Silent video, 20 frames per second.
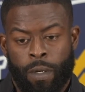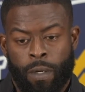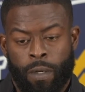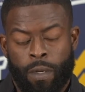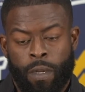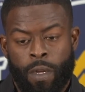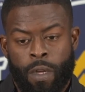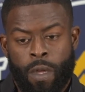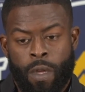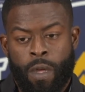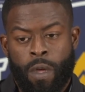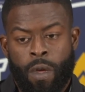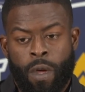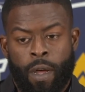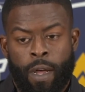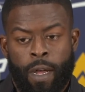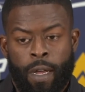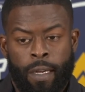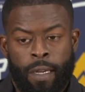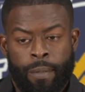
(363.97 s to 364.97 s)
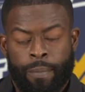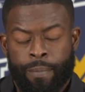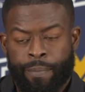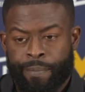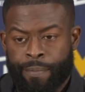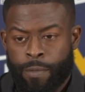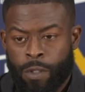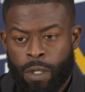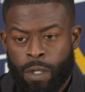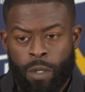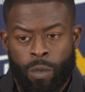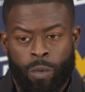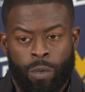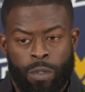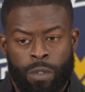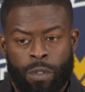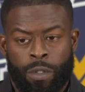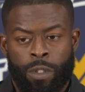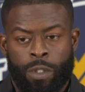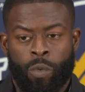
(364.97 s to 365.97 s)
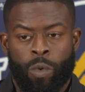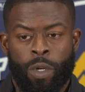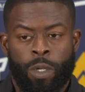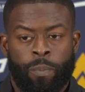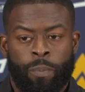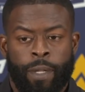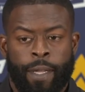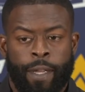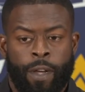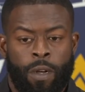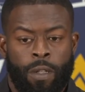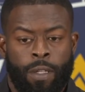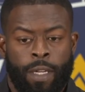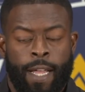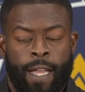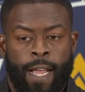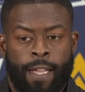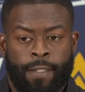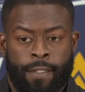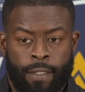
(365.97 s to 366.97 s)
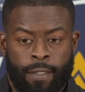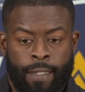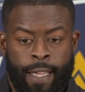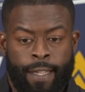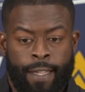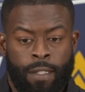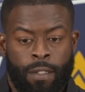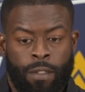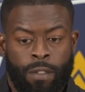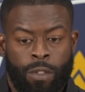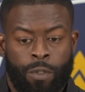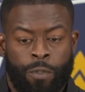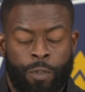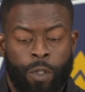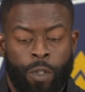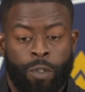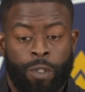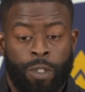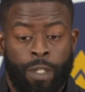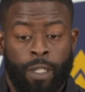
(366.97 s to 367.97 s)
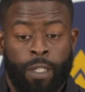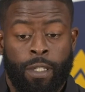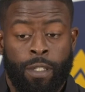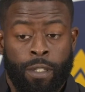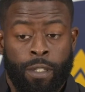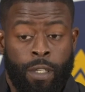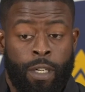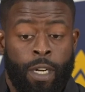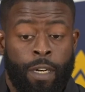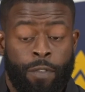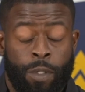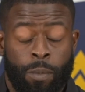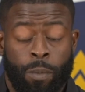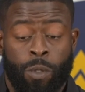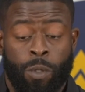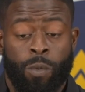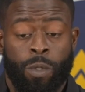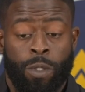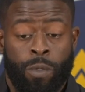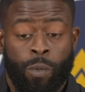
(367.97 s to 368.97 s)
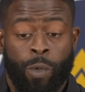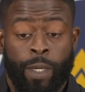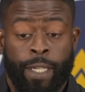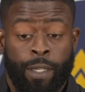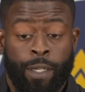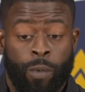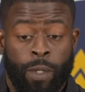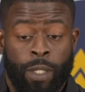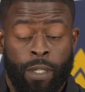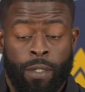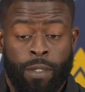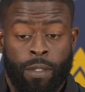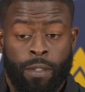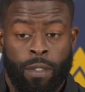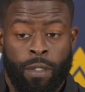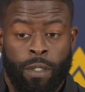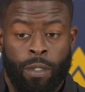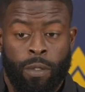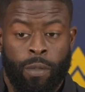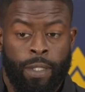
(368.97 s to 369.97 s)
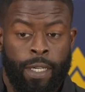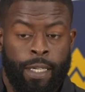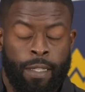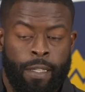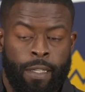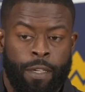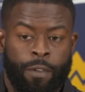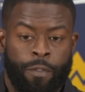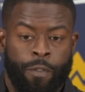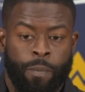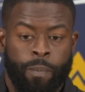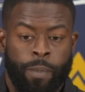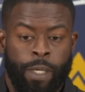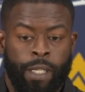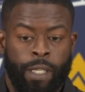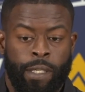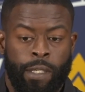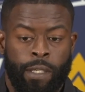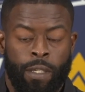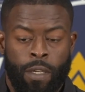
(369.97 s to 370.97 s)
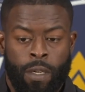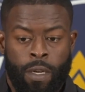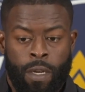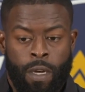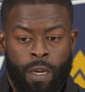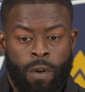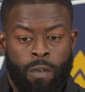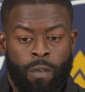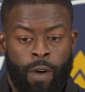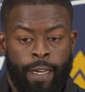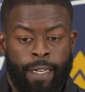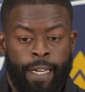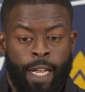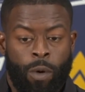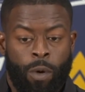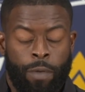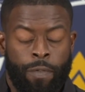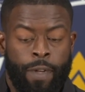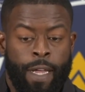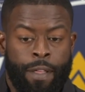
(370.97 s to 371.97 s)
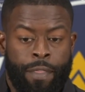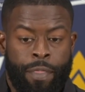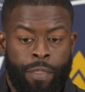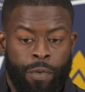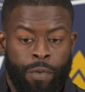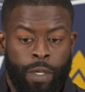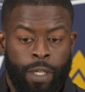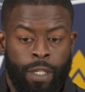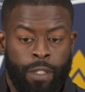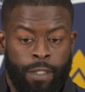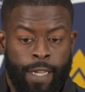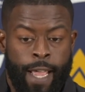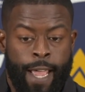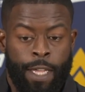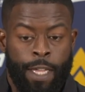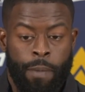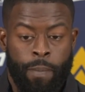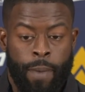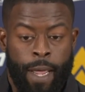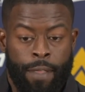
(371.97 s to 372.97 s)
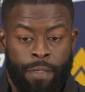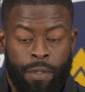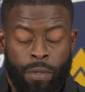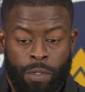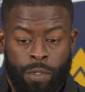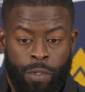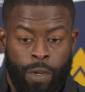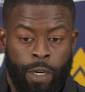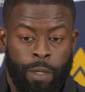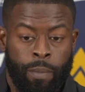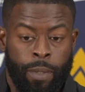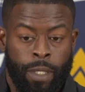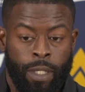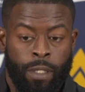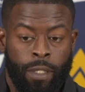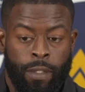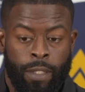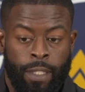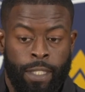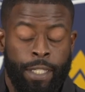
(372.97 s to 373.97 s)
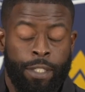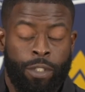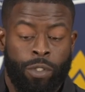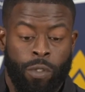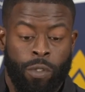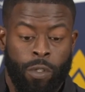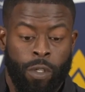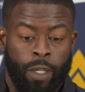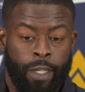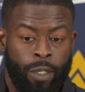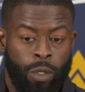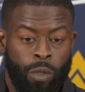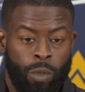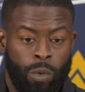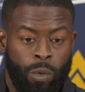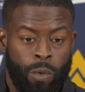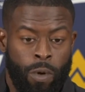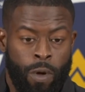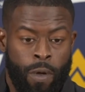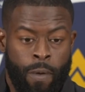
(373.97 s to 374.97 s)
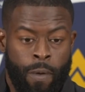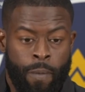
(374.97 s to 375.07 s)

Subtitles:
Yeah. You know, you want to play all the guys that you feel you're comfortable with winning with. You know, and I think for me, right now we've got three in Jackie Matthews, Dre Miller, and Nick Troy who